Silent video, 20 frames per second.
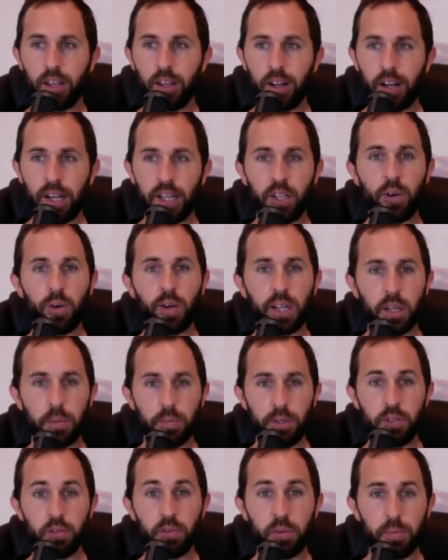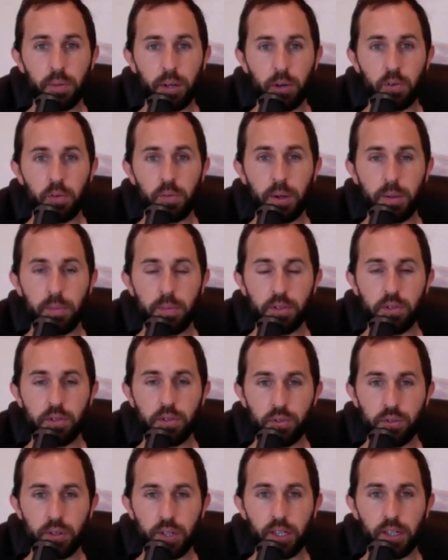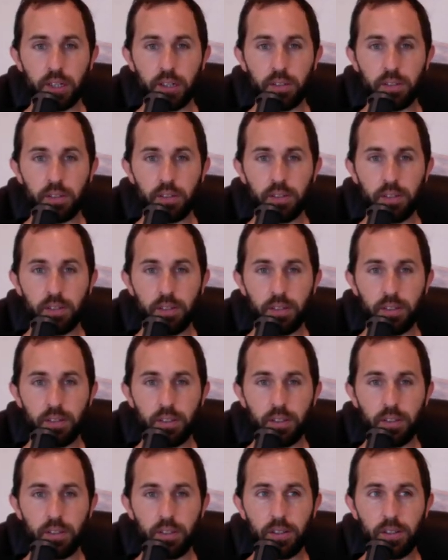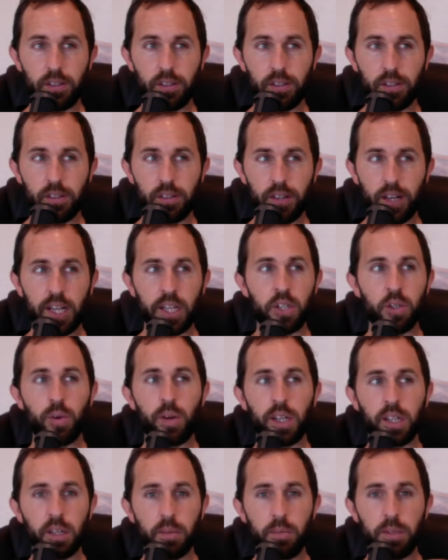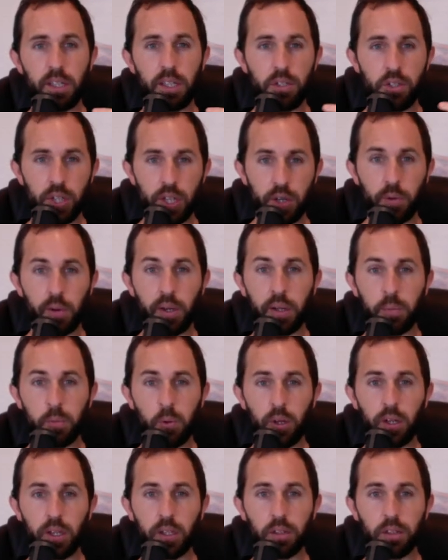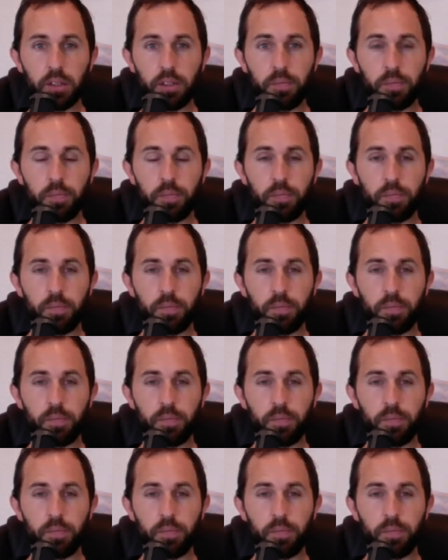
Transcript: I know I could be doing better with my business right now. I know I could be generating more income.